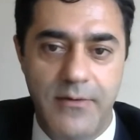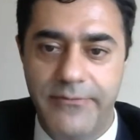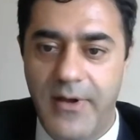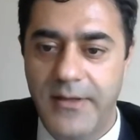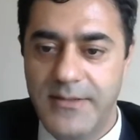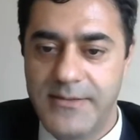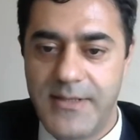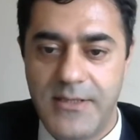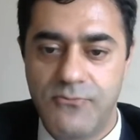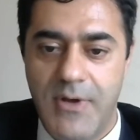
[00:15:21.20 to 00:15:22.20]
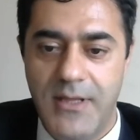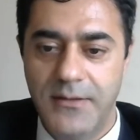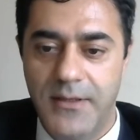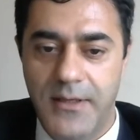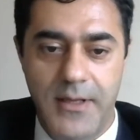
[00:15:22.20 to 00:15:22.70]
finance as
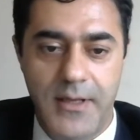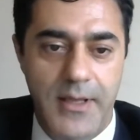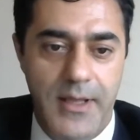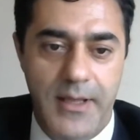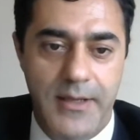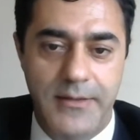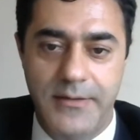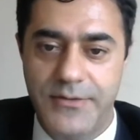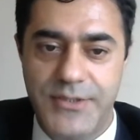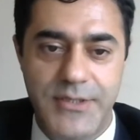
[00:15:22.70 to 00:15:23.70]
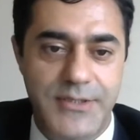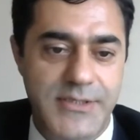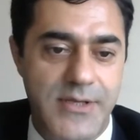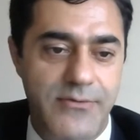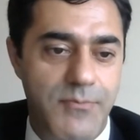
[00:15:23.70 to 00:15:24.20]
well. And she
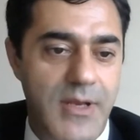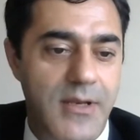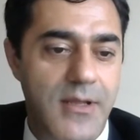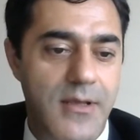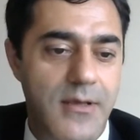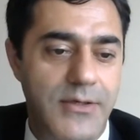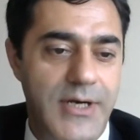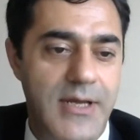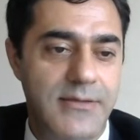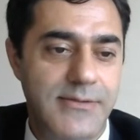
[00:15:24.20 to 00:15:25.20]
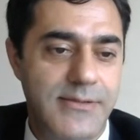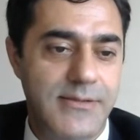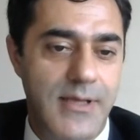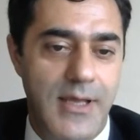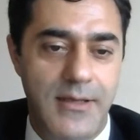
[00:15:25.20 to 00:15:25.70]
received many
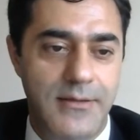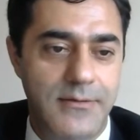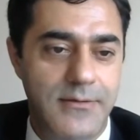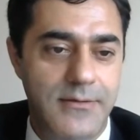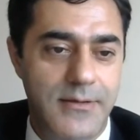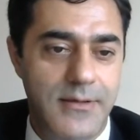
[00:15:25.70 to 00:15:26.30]
grants and